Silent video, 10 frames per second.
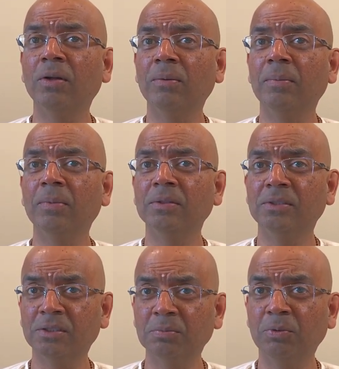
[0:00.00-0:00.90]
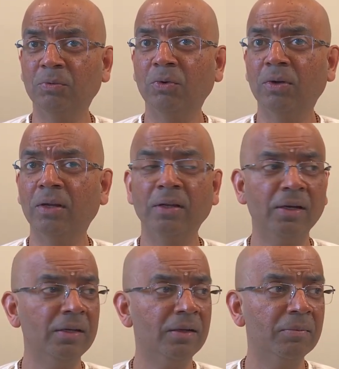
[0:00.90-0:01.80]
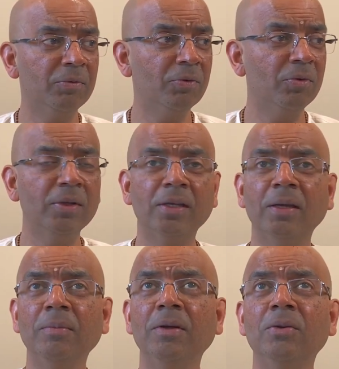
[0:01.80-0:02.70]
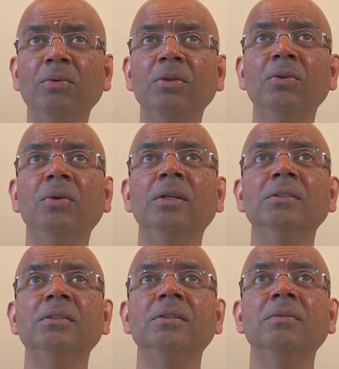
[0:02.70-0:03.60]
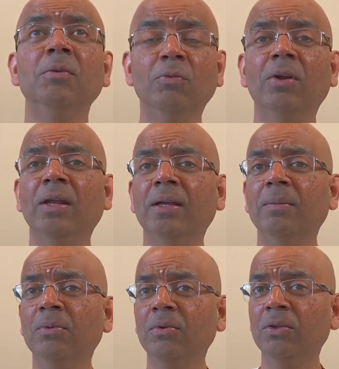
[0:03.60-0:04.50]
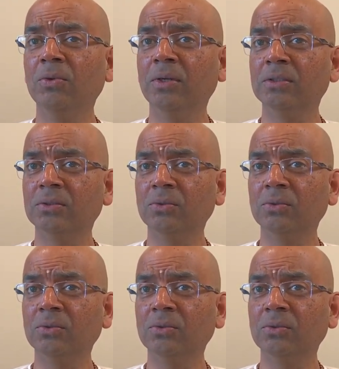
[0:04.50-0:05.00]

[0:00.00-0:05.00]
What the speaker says: I remember just before I right before we came here to the U.S. Before I came to the U.S.